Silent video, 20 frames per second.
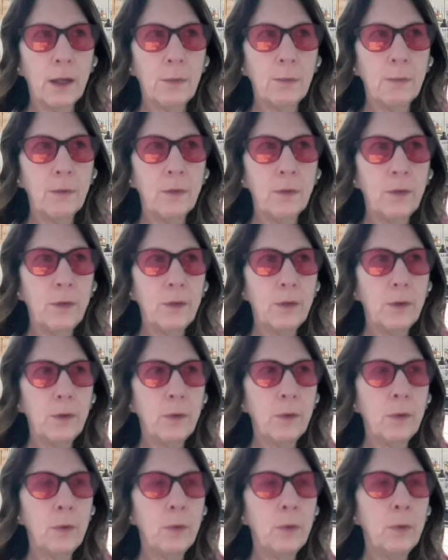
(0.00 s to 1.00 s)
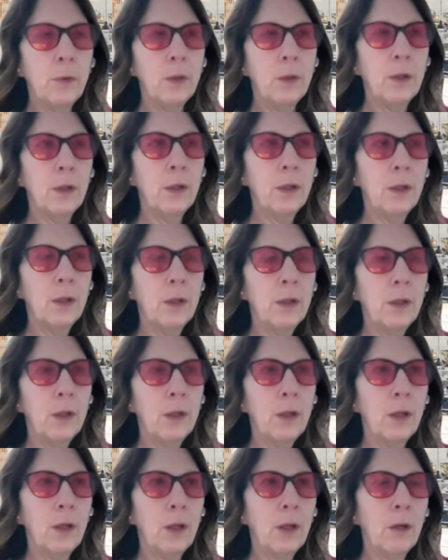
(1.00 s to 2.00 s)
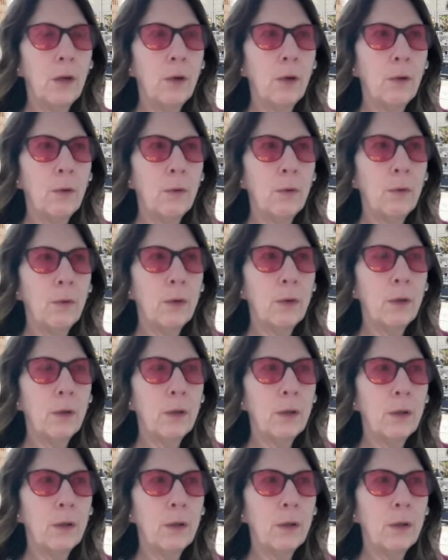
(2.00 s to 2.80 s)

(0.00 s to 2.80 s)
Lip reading: I'm too, you know,